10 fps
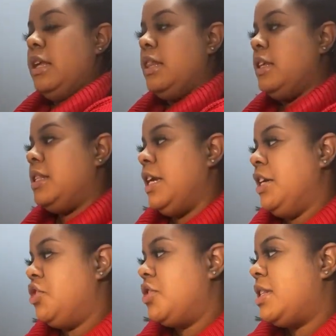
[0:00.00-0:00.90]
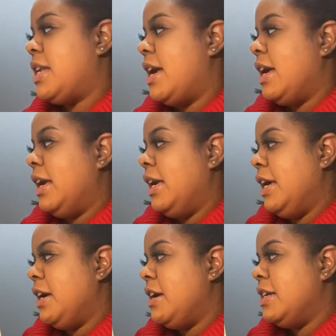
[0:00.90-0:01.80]
The teacher said,
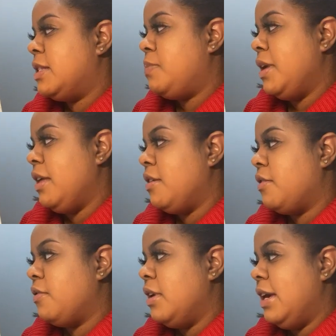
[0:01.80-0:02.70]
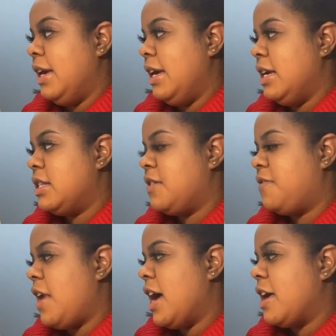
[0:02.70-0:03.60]
here is Bill. He is a
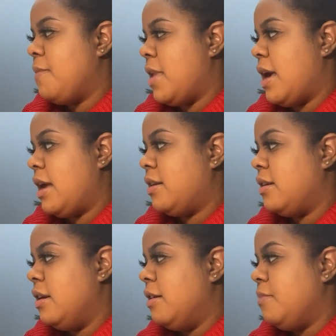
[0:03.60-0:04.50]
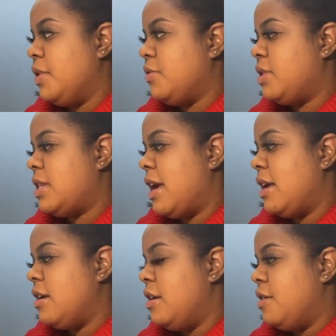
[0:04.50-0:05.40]
rocket man. Bill
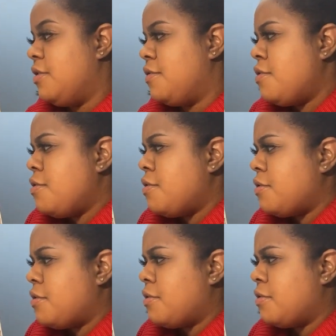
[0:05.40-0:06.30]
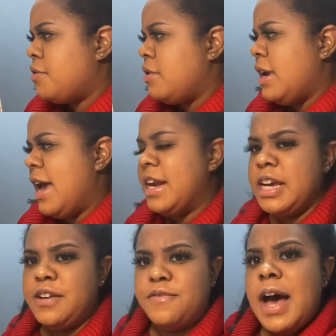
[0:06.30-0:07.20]
said, and
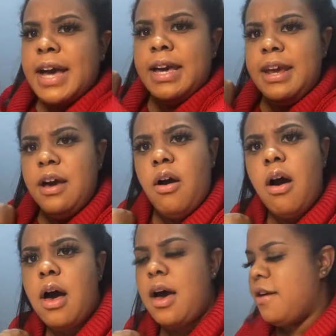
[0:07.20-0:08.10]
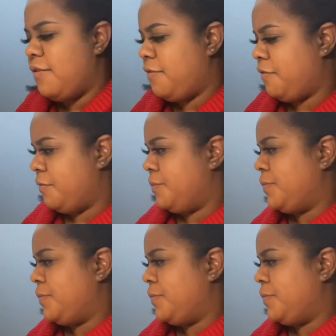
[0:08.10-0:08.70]
he rocketed off.